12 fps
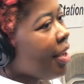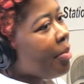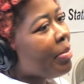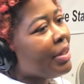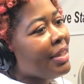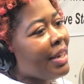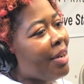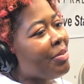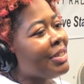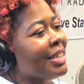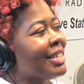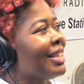but then I
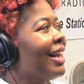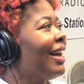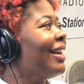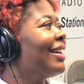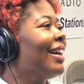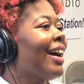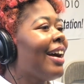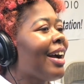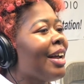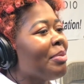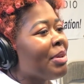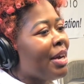was just like, I
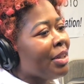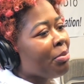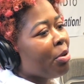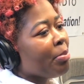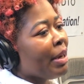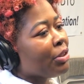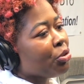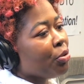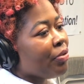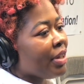gotta be comfortable with my truth.